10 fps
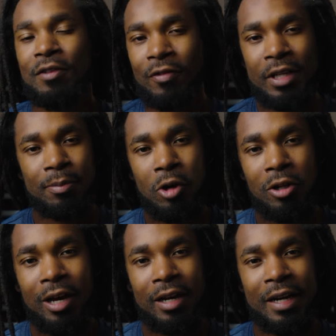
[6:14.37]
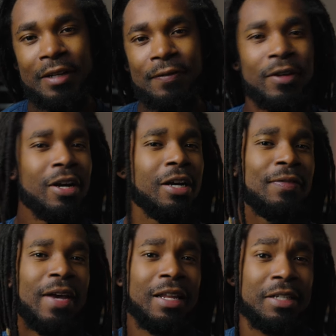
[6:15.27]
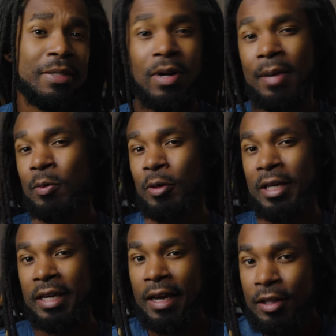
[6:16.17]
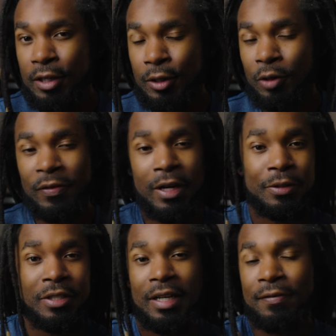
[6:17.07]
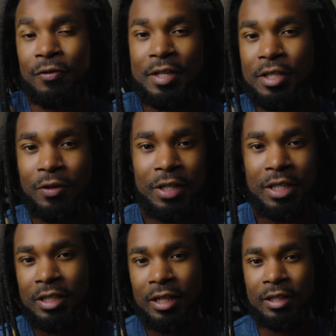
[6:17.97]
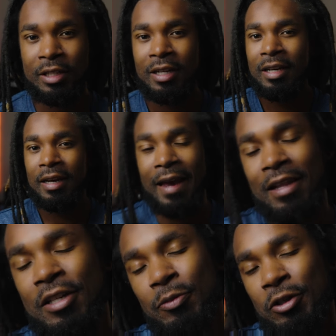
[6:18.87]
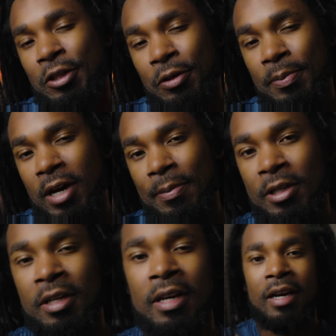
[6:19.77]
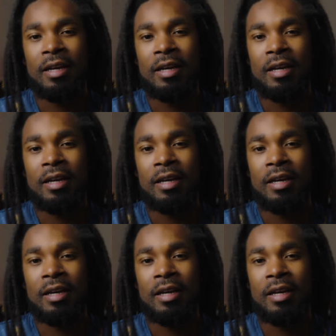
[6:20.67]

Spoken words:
After I read the prologue, I couldn't figure out if Alex and Poppy were together or if they were just like friend zoning each other, Alex more so than Poppy.